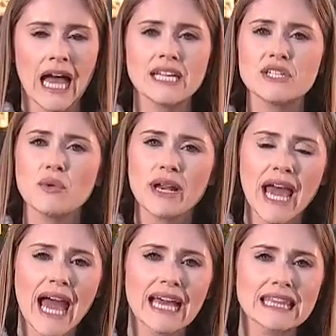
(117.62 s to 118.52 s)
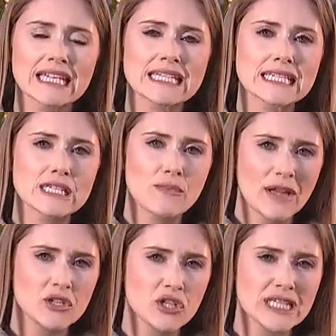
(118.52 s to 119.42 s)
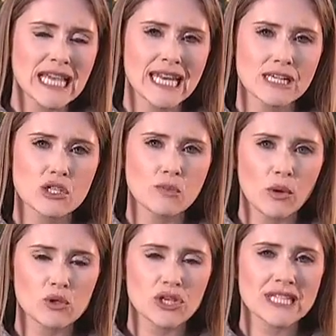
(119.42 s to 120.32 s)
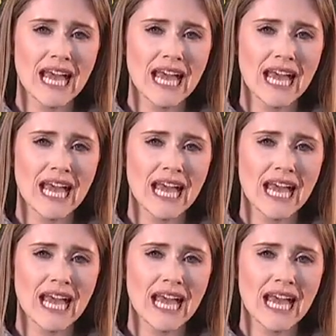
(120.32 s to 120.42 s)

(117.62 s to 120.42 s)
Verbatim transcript: I do want to add that suspensions and expulsions